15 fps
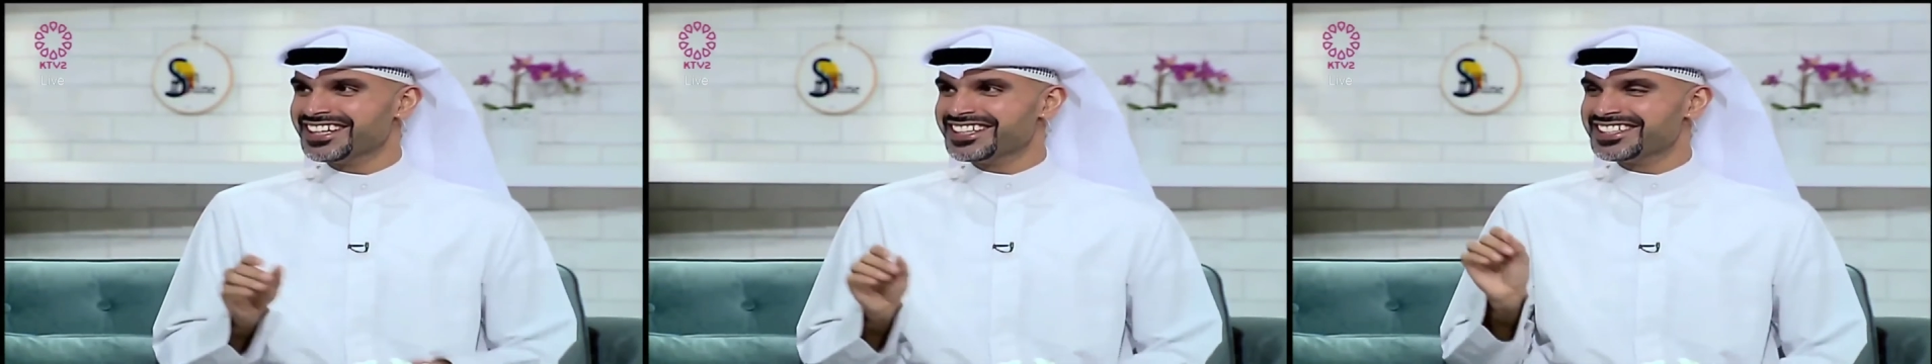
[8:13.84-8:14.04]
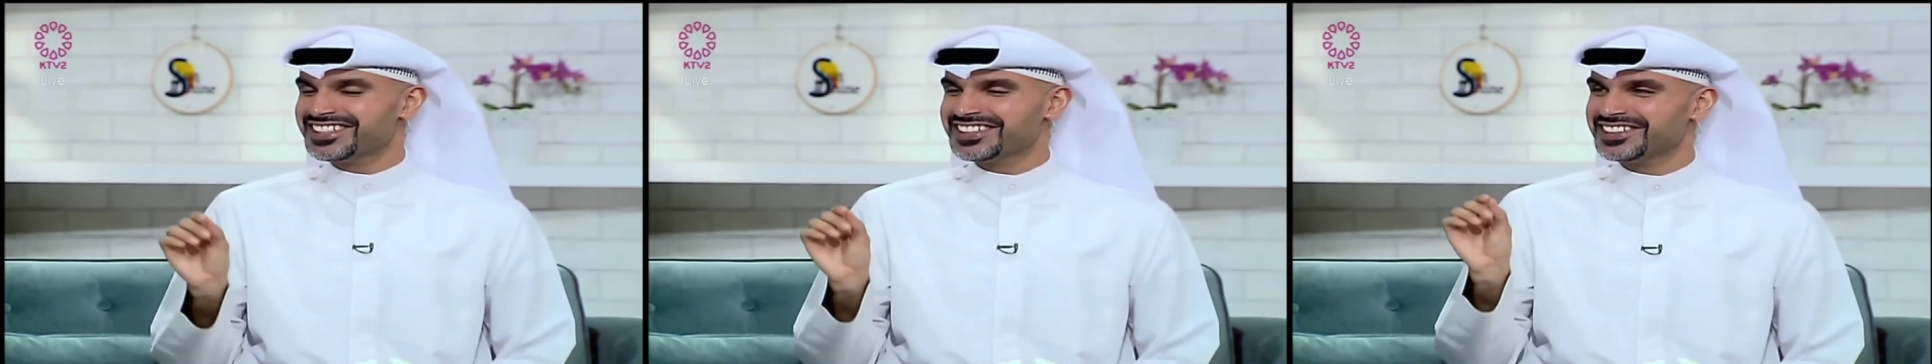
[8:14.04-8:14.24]

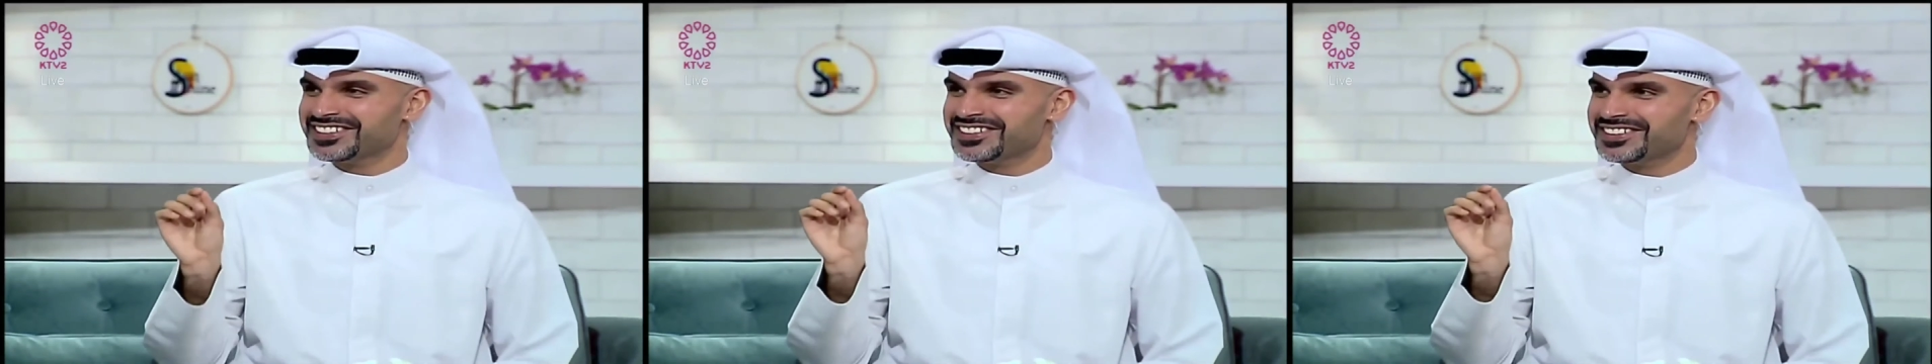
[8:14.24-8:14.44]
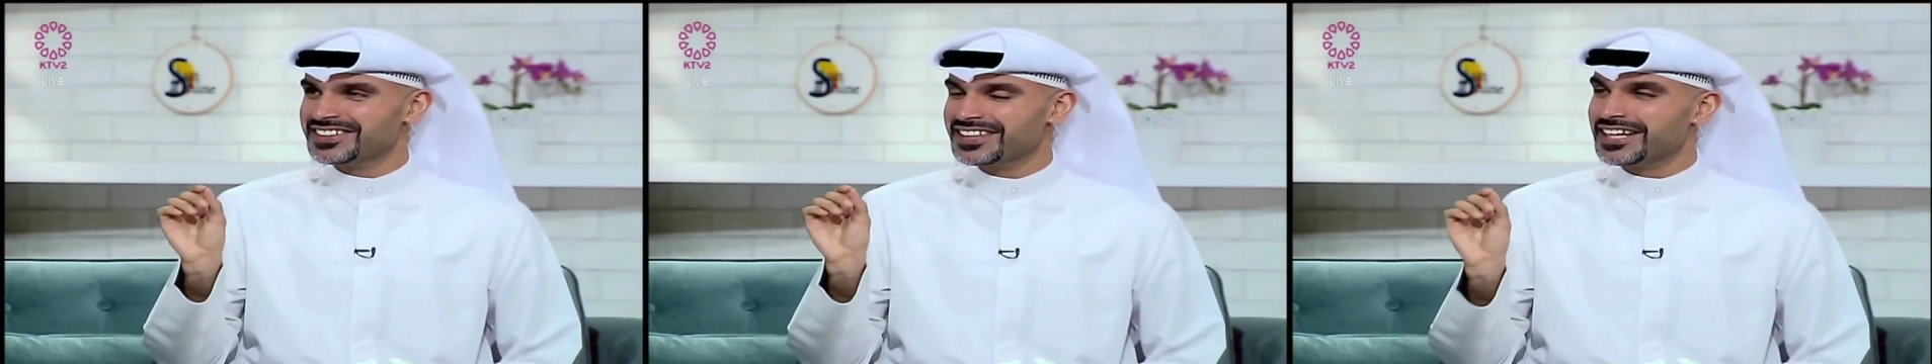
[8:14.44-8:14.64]

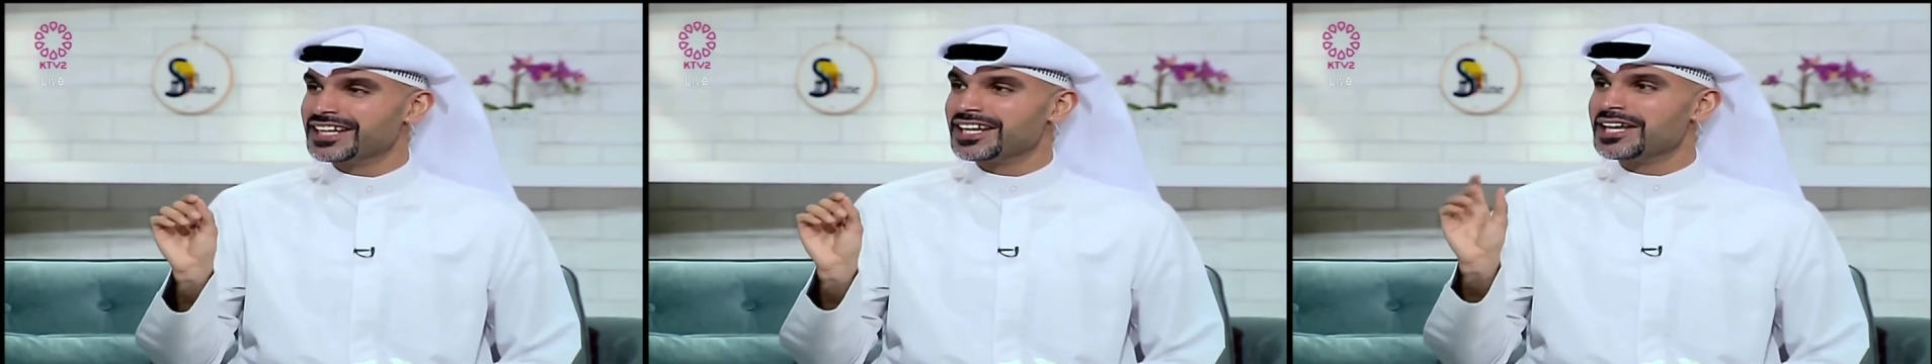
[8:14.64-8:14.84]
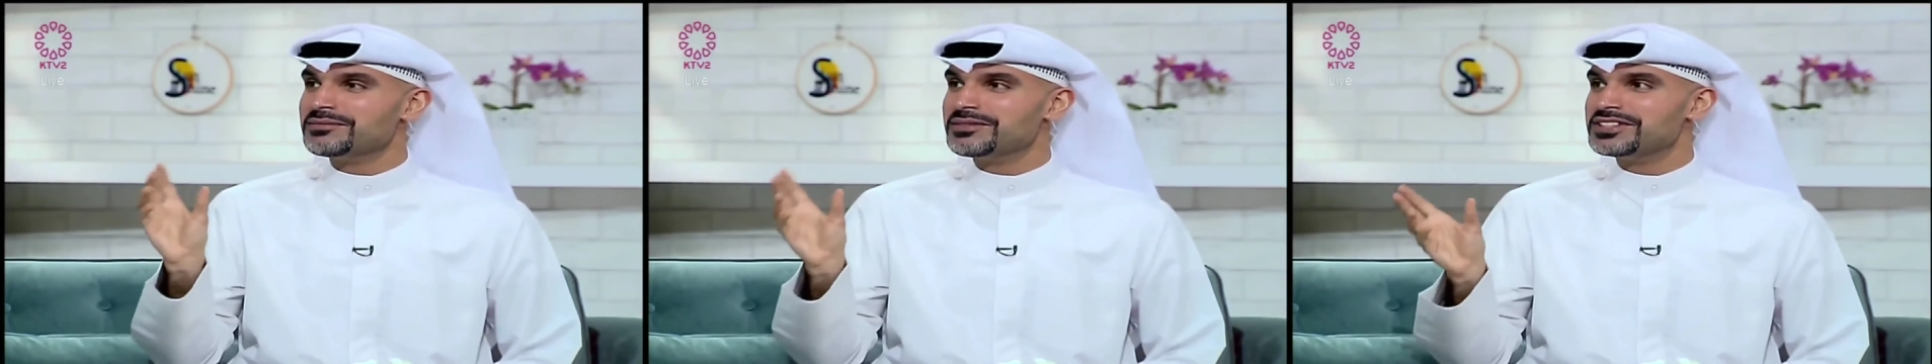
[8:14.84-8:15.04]
So the
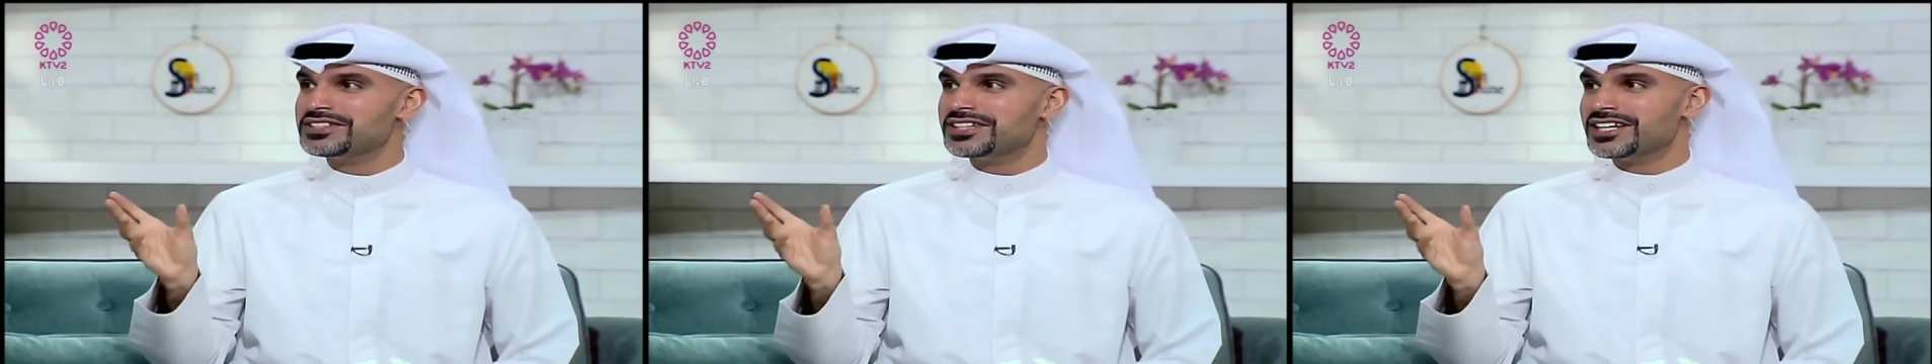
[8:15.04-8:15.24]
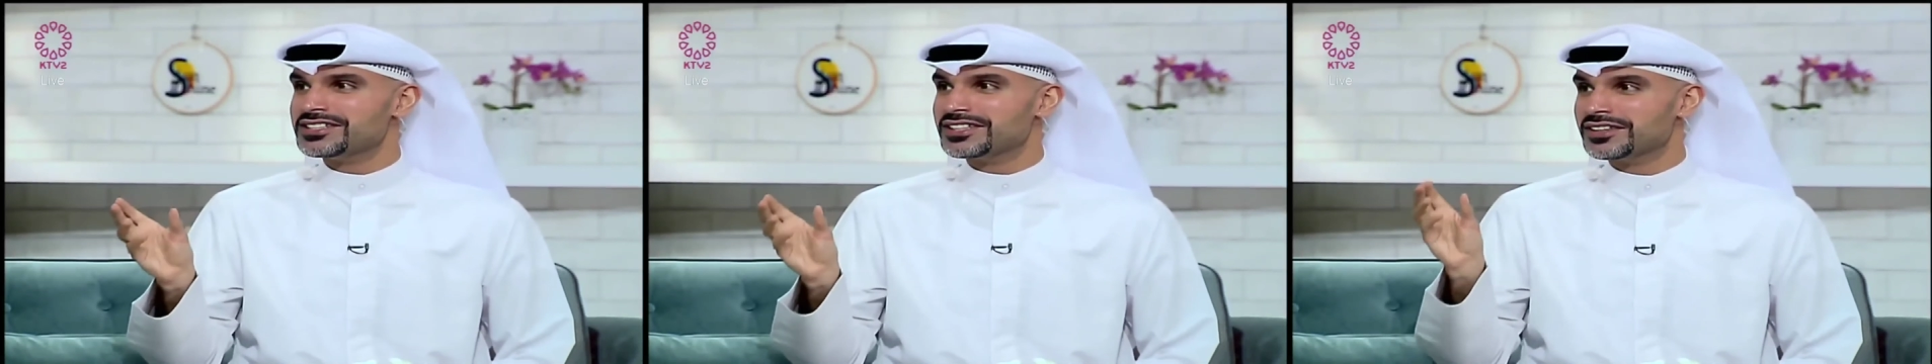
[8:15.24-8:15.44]
climate
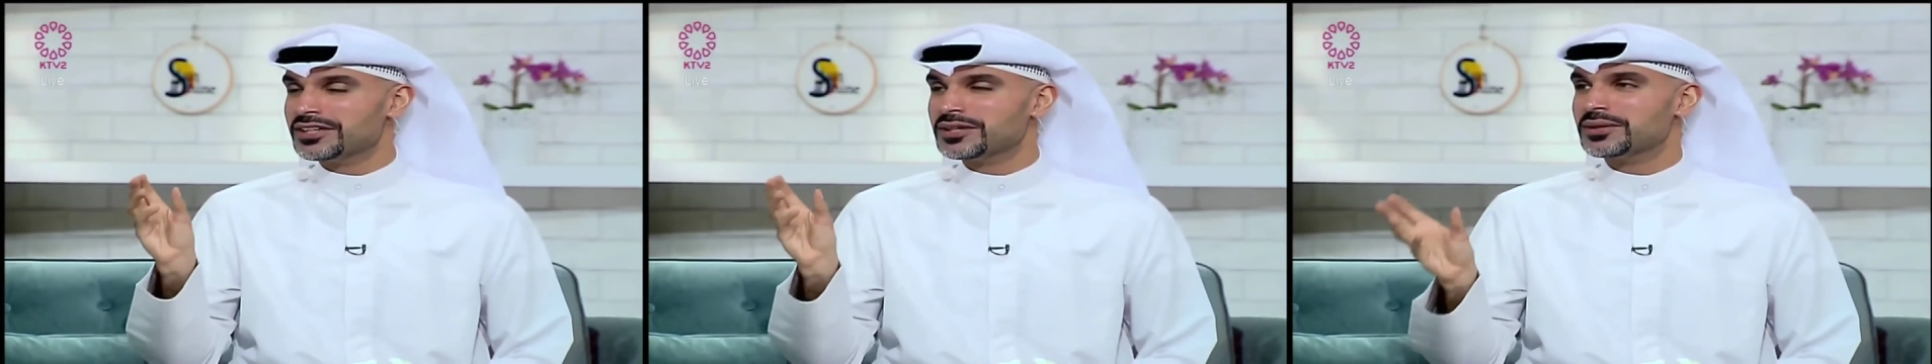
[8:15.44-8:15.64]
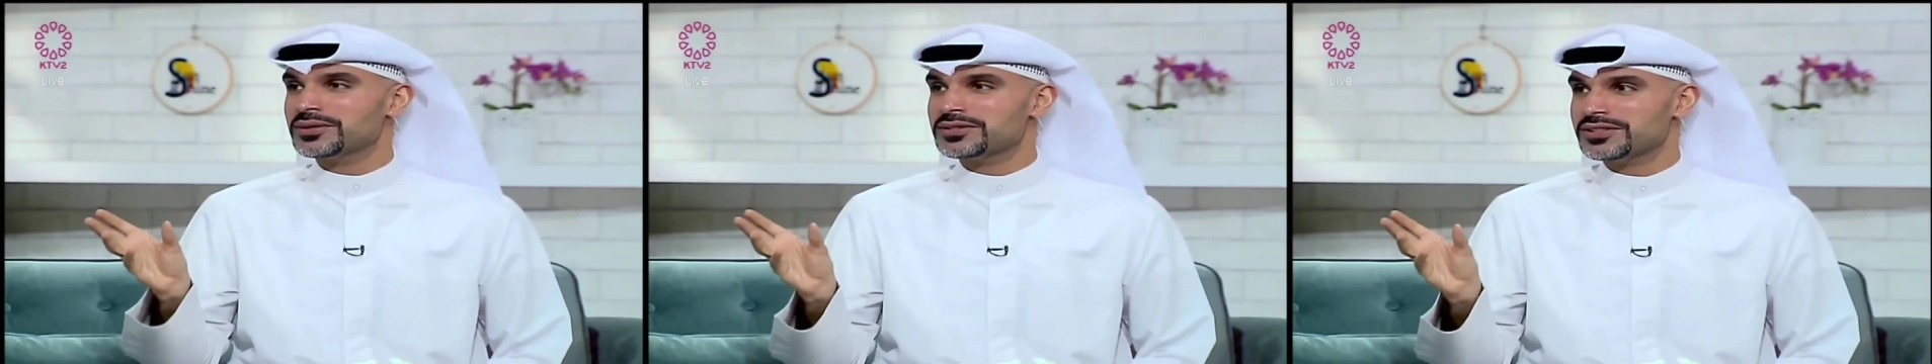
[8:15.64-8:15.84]
change in the
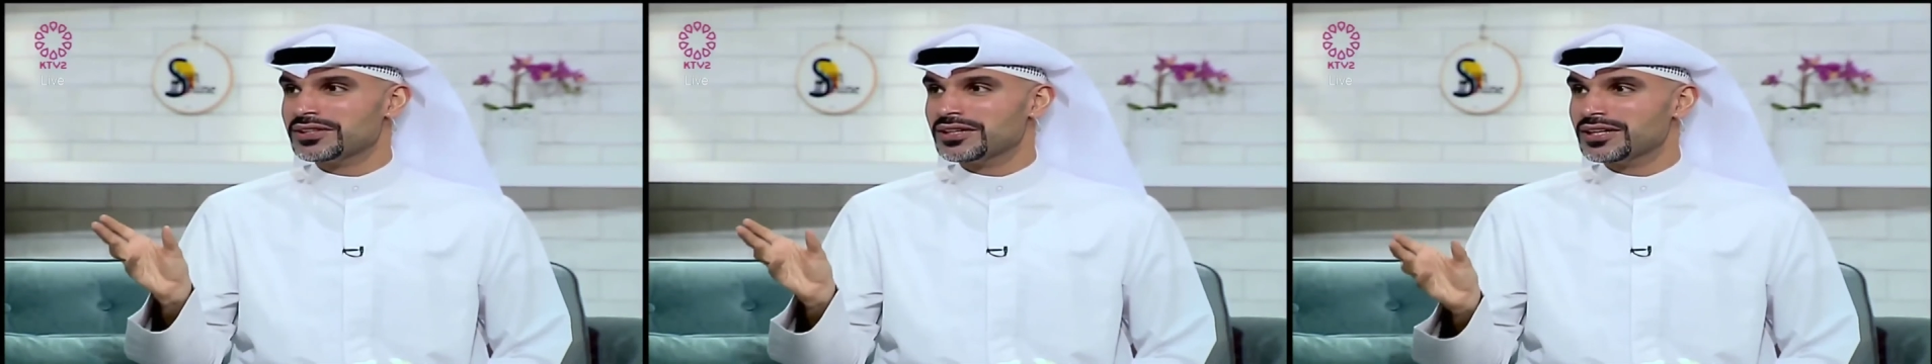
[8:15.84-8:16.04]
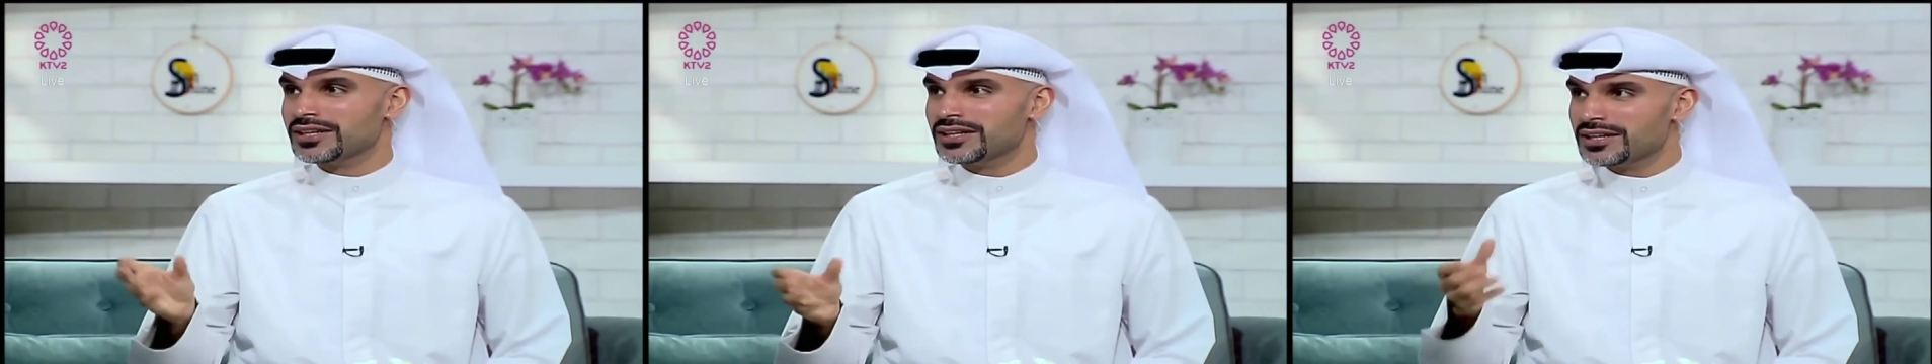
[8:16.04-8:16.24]

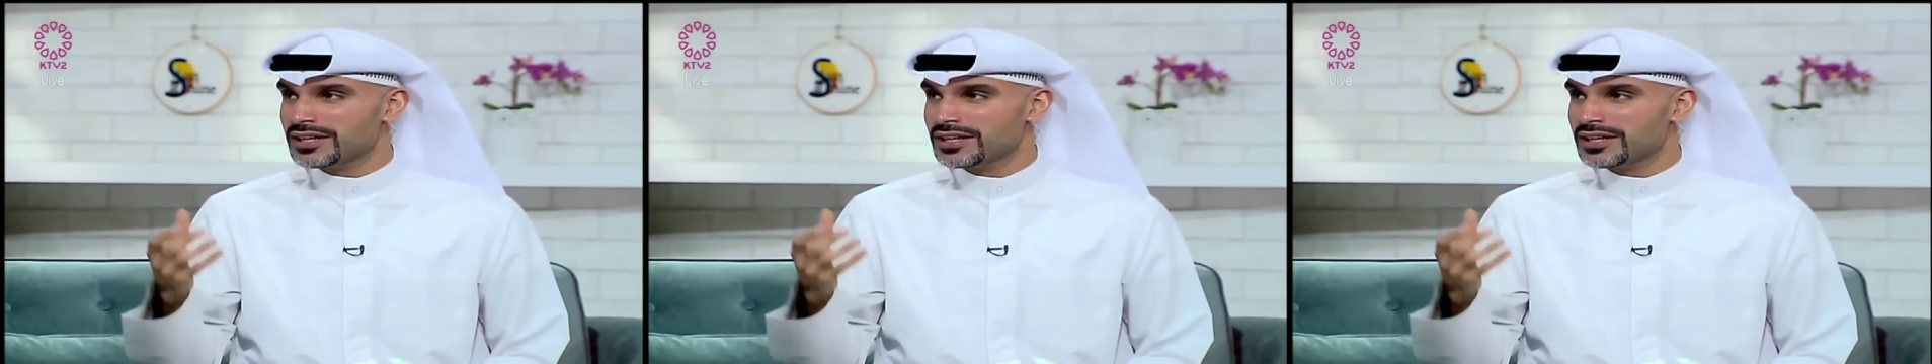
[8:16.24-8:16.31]
coastal,